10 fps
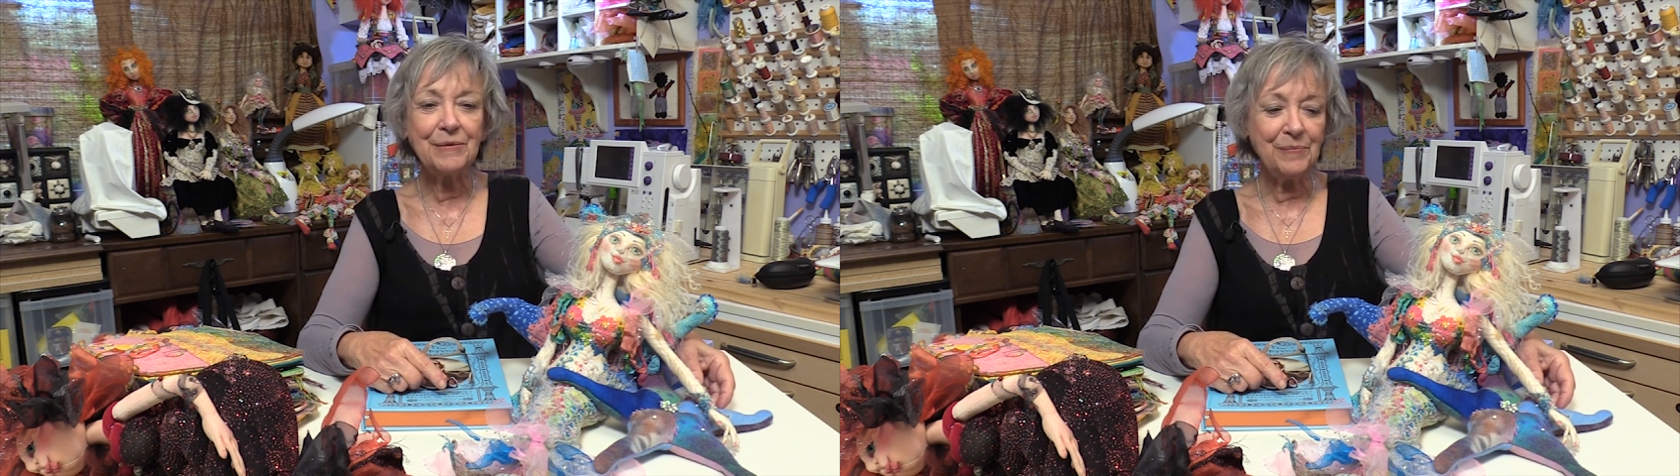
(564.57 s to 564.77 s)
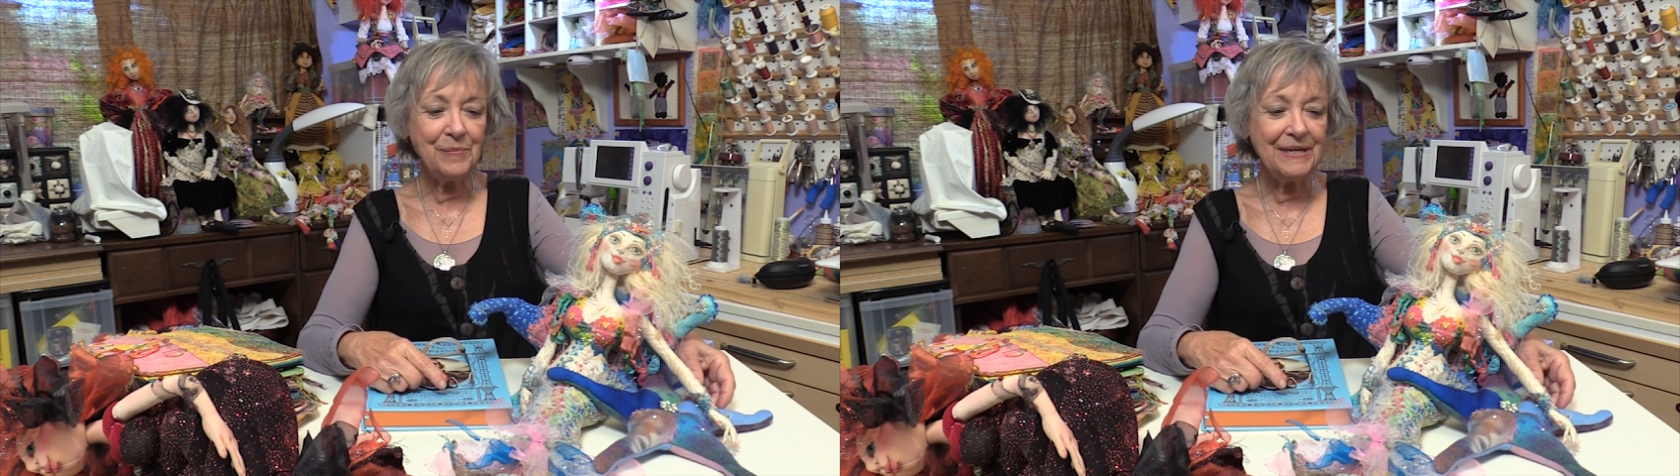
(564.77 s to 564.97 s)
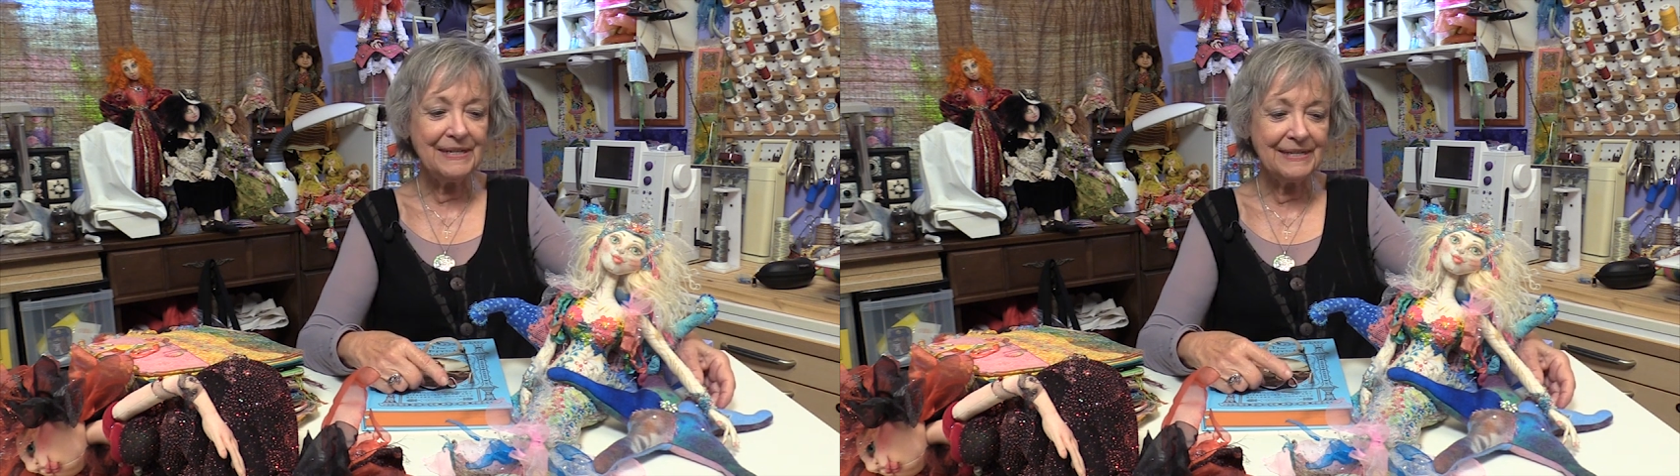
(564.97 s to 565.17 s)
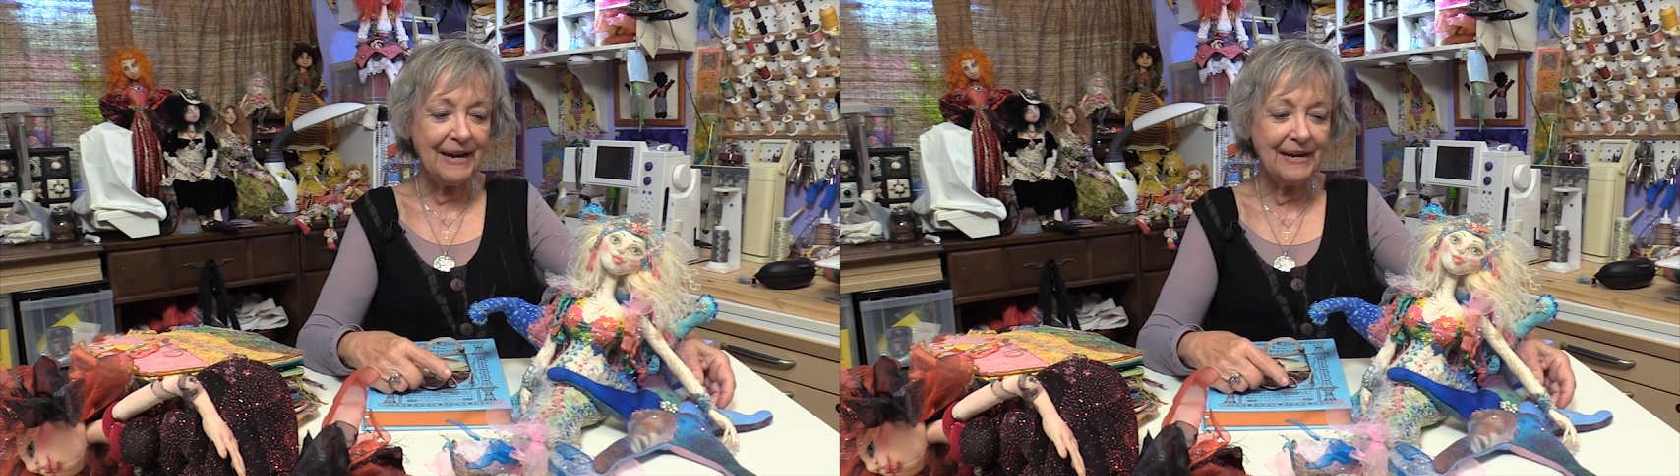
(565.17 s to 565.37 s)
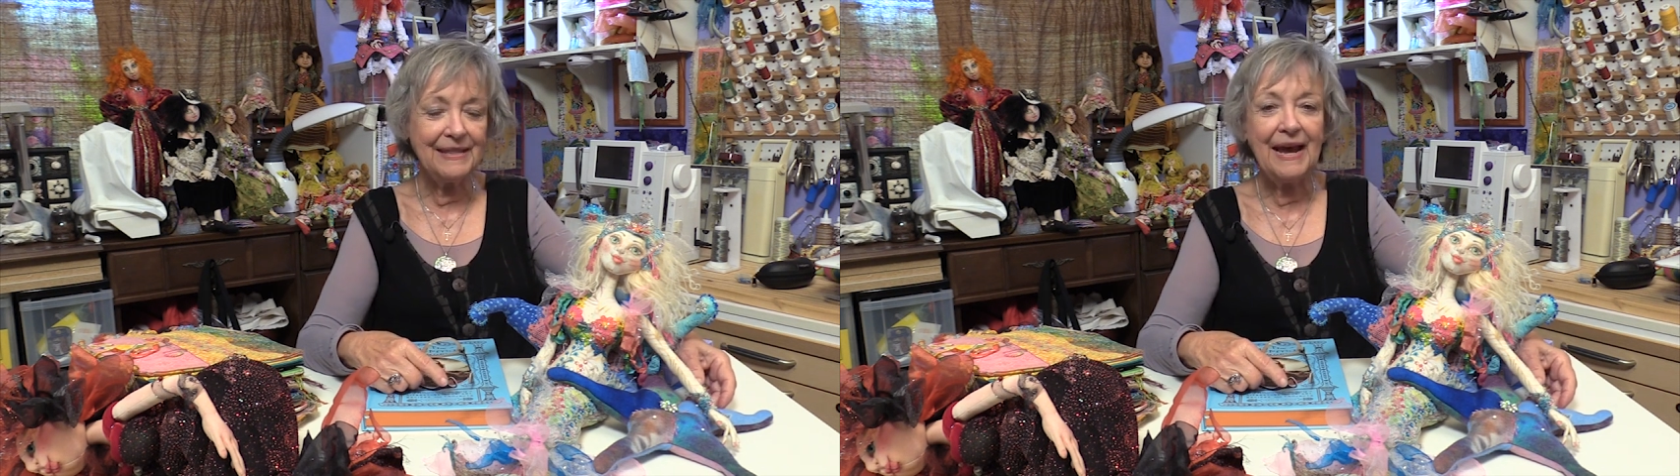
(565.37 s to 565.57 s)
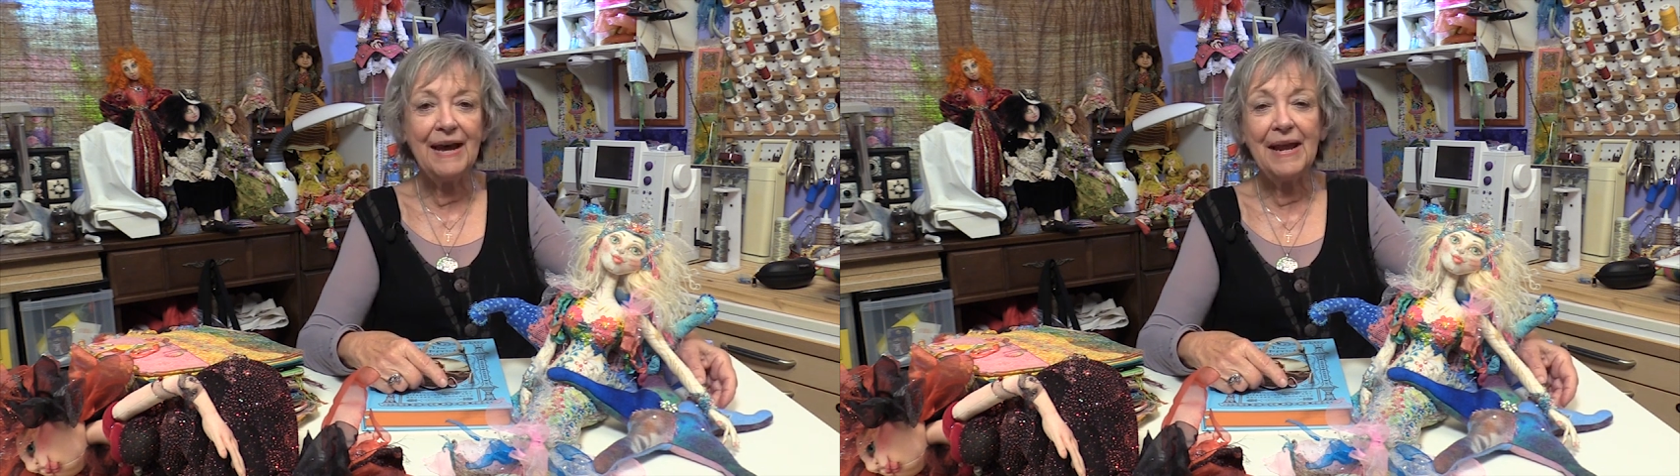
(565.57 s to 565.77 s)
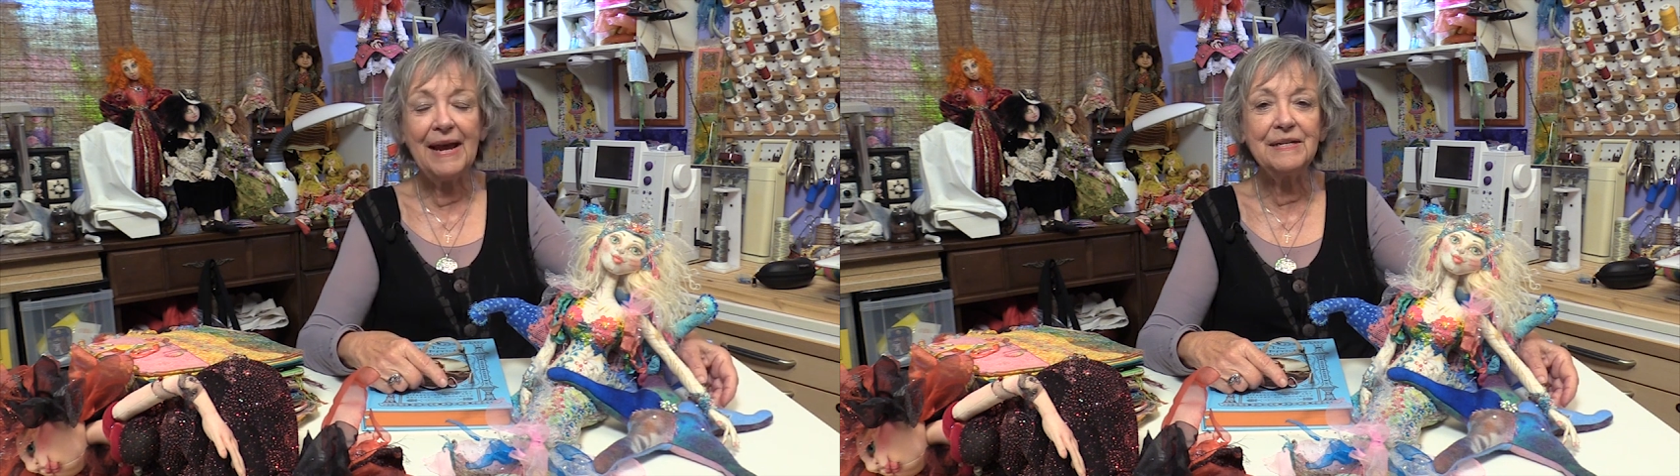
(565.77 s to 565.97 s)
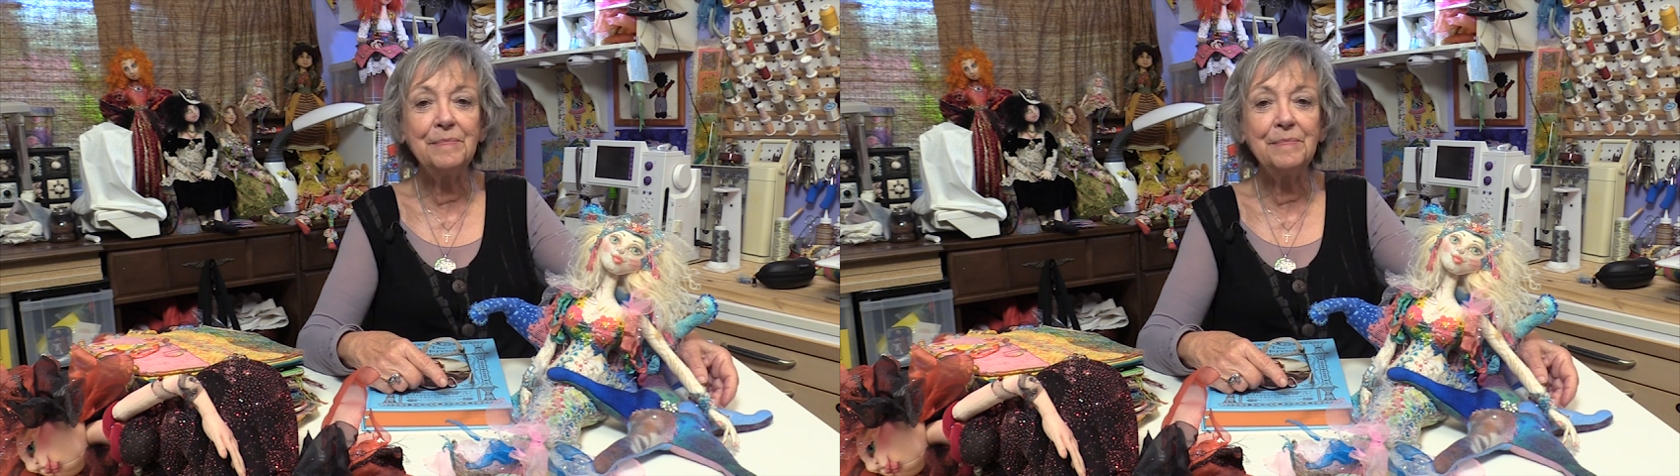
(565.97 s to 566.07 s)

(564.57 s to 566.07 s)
and we decided that had